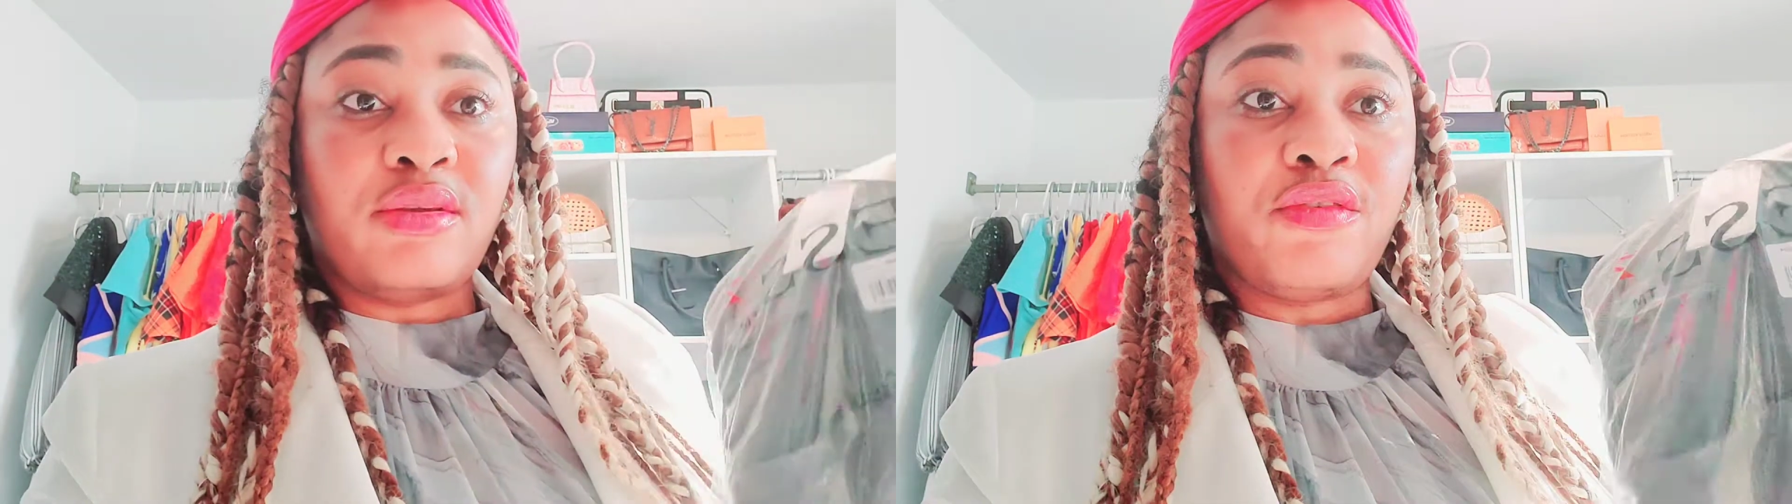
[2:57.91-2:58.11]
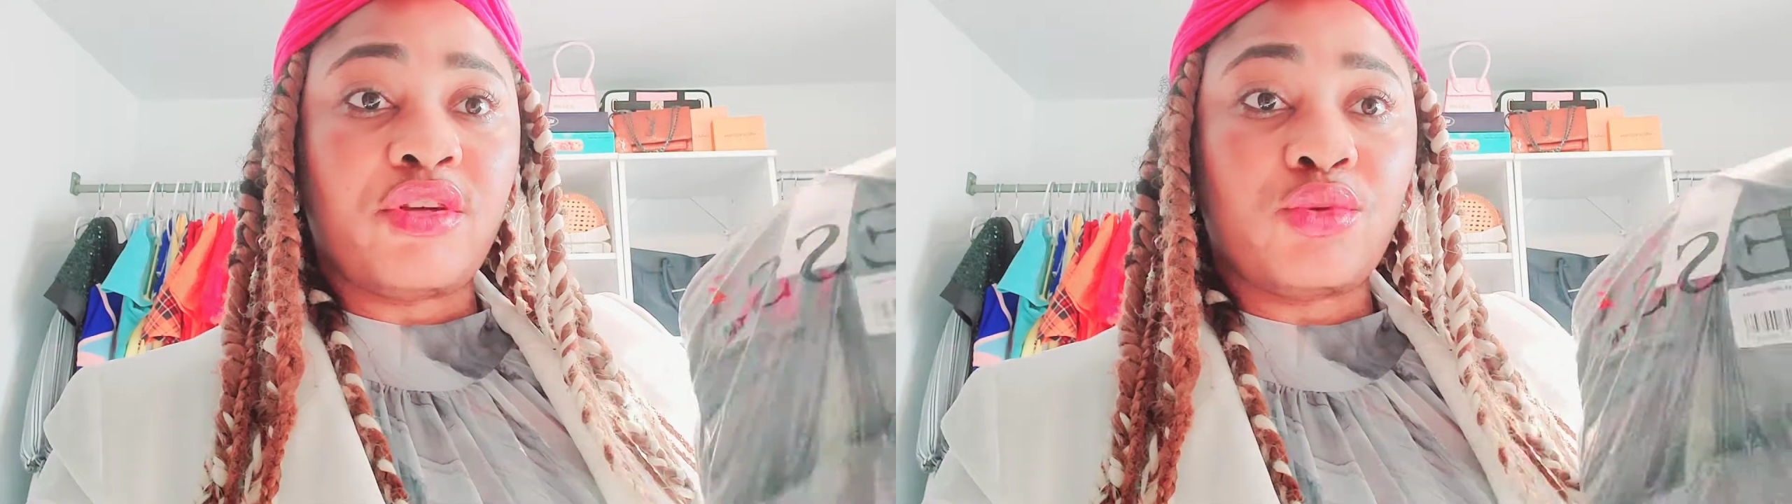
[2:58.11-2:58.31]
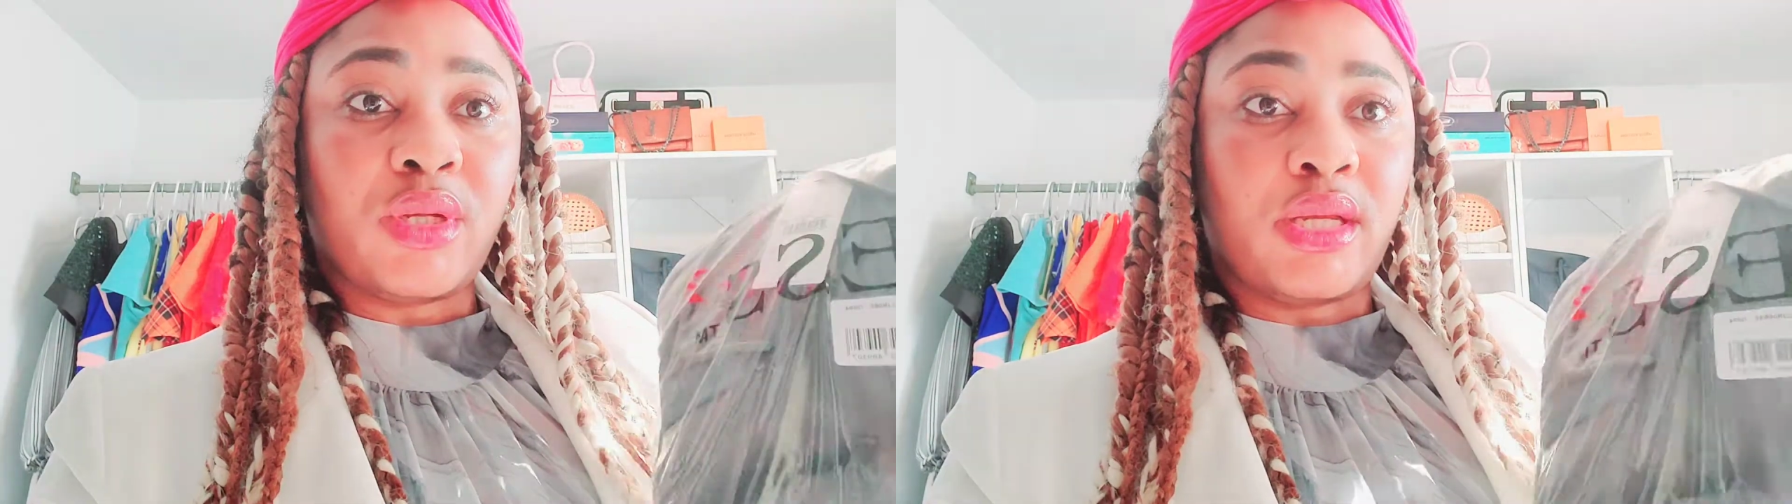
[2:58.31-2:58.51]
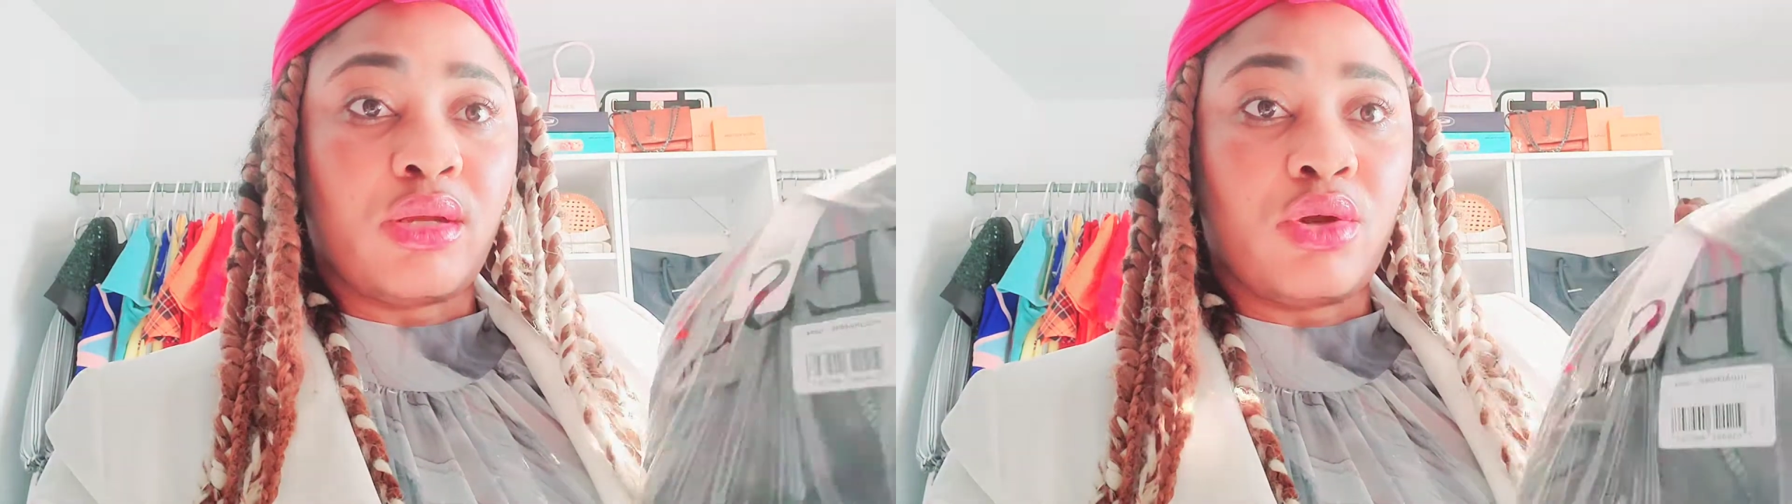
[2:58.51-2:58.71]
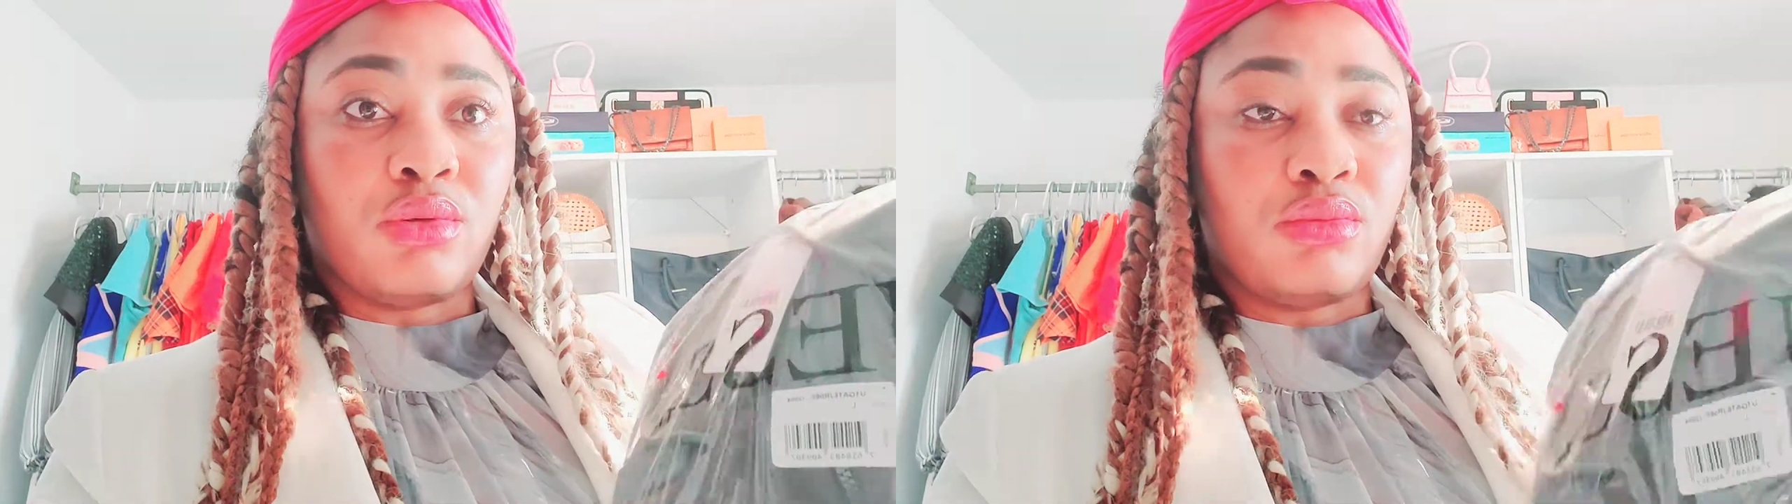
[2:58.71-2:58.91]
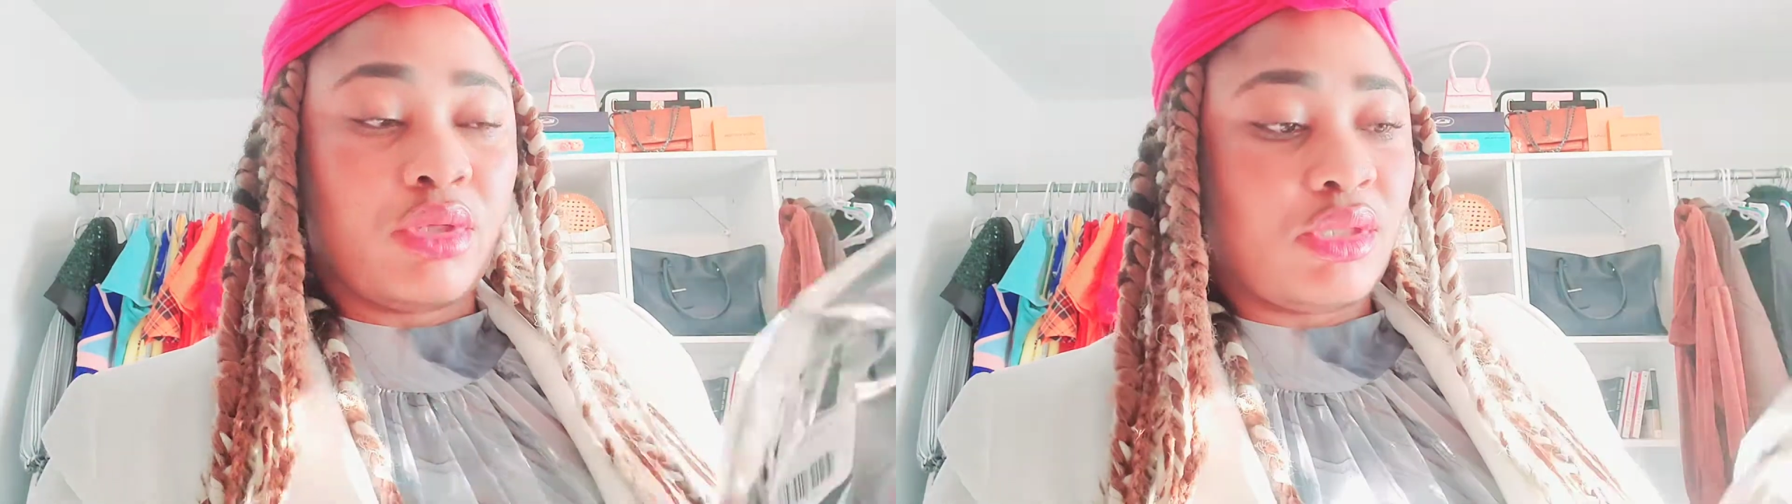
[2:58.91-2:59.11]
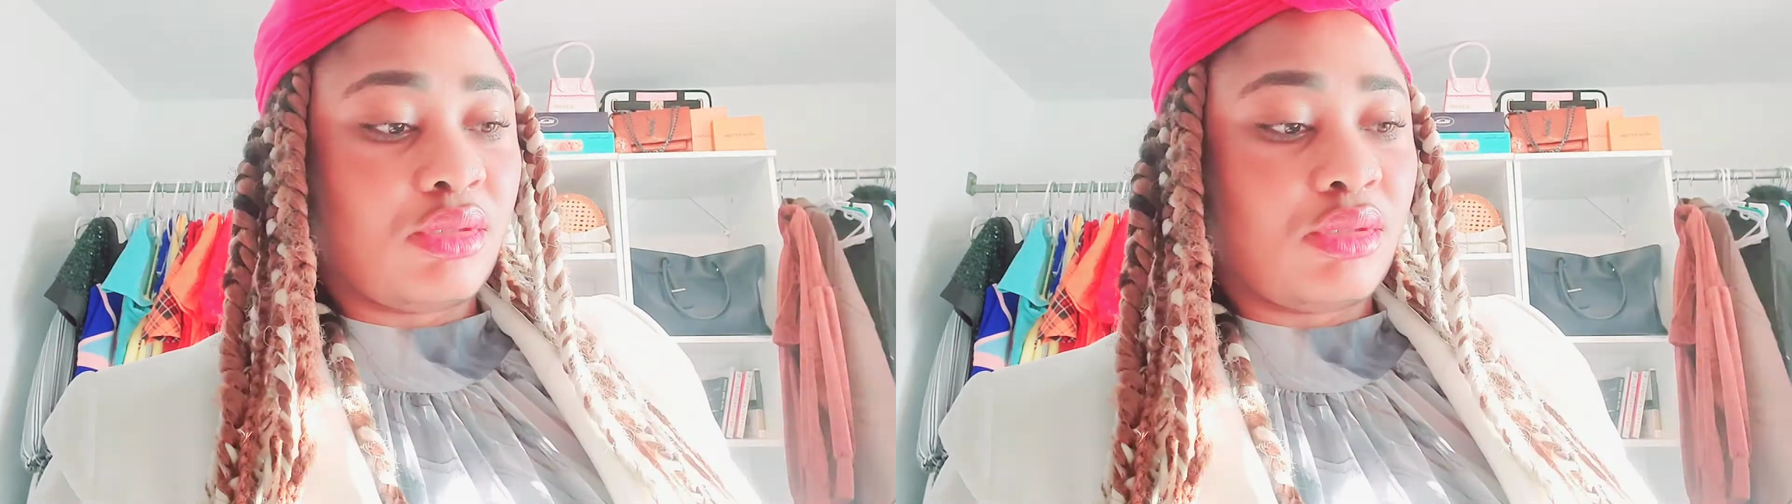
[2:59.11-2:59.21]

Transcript: first one I got was